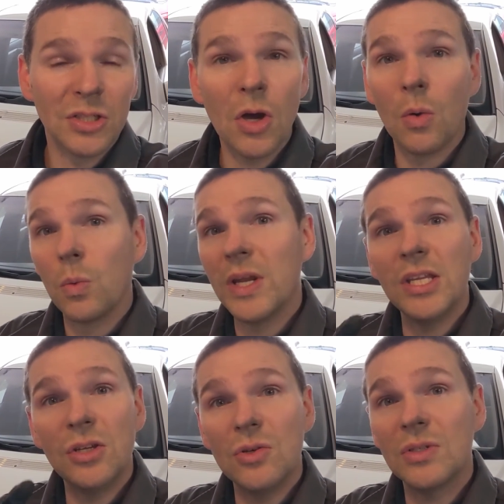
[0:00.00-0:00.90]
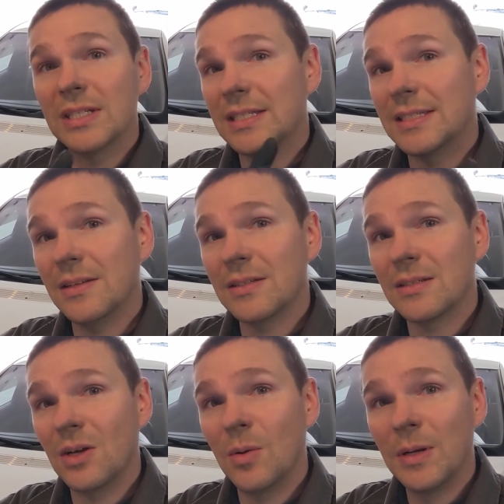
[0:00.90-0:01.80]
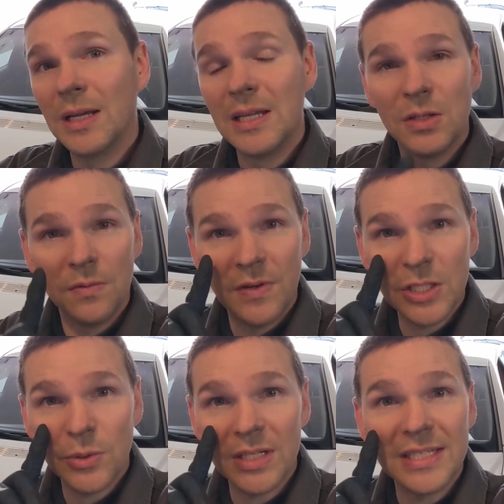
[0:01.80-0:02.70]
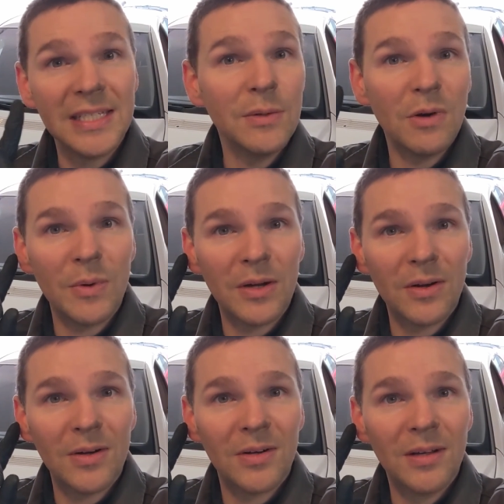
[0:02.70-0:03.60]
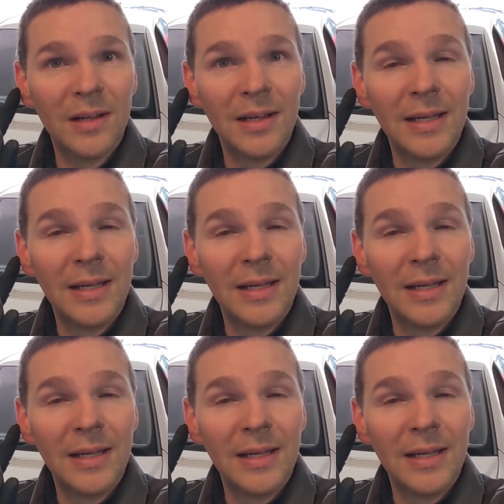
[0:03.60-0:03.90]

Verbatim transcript: So we used an oscilloscope to visually see what we heard,